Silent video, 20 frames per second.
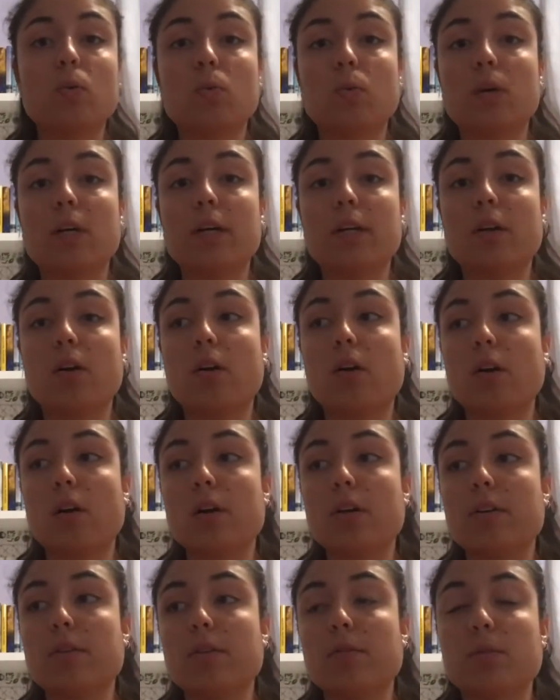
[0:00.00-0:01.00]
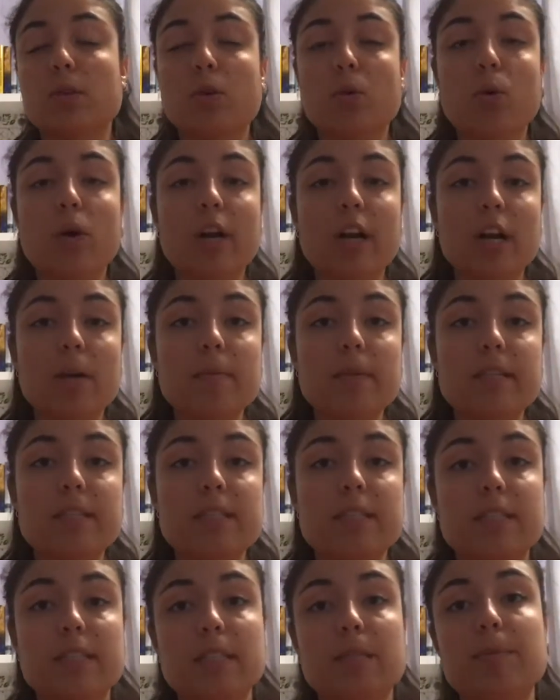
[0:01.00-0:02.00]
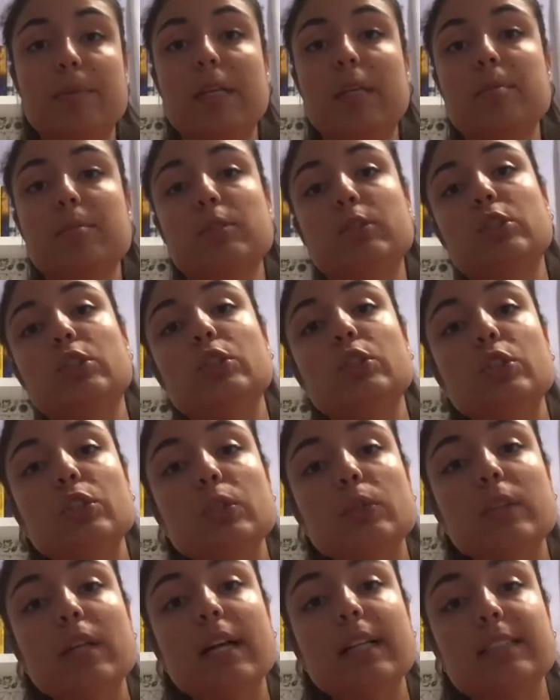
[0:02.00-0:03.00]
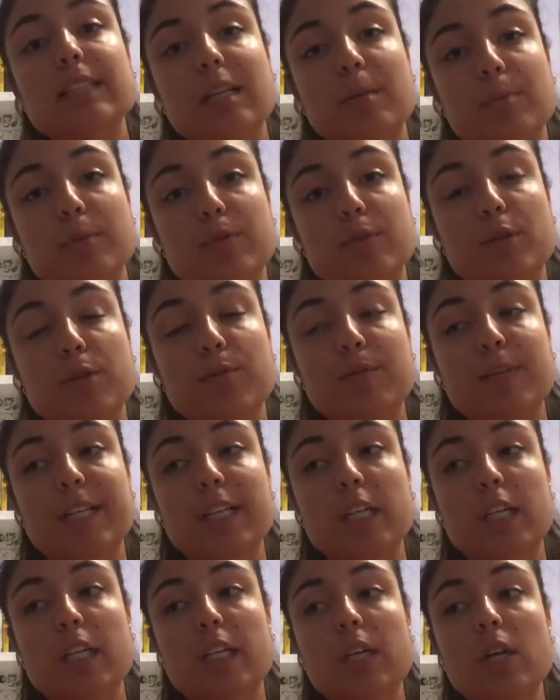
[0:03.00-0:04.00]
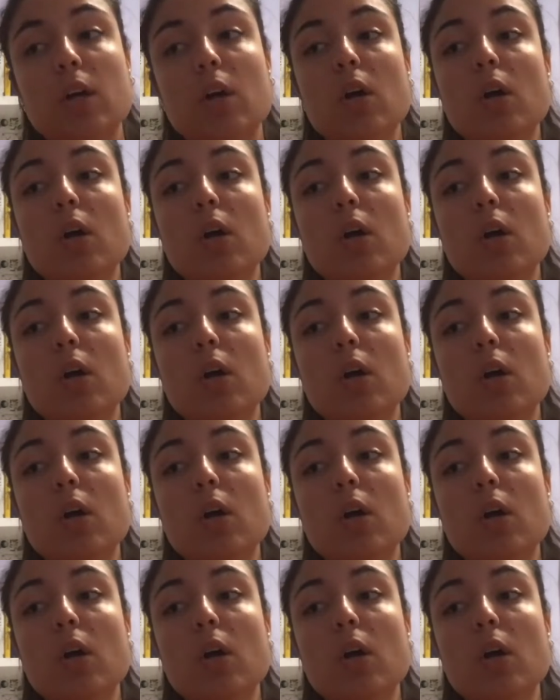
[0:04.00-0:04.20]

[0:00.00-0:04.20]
What are the requirements to be able to do that type of career?